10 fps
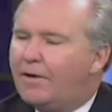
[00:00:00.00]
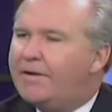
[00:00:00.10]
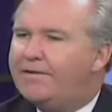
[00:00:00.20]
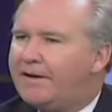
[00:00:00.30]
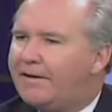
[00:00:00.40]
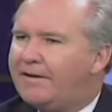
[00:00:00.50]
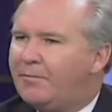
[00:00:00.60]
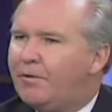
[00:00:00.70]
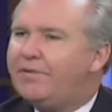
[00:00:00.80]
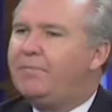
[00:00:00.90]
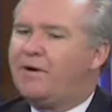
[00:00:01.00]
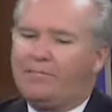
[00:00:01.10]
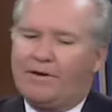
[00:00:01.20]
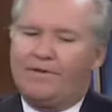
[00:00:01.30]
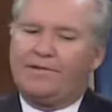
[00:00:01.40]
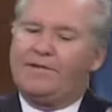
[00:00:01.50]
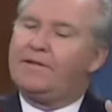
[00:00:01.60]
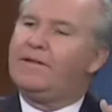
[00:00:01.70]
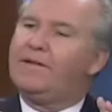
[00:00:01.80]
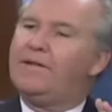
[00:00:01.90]
No, it's not. It wasn't my biggest
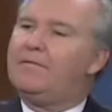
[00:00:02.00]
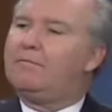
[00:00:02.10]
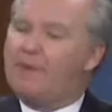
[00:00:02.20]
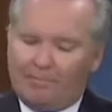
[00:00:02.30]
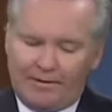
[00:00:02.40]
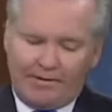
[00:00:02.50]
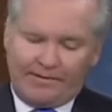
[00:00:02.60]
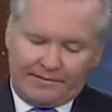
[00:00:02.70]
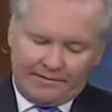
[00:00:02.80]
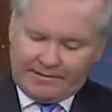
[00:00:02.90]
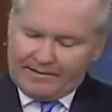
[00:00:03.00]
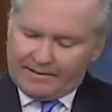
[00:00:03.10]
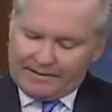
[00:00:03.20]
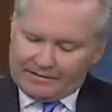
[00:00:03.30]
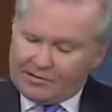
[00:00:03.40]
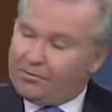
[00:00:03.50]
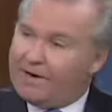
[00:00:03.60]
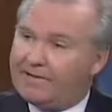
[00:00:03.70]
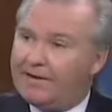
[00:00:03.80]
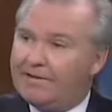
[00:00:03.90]
issue
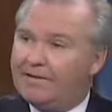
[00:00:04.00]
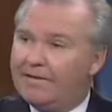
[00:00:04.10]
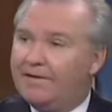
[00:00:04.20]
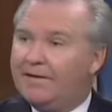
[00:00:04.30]
back then.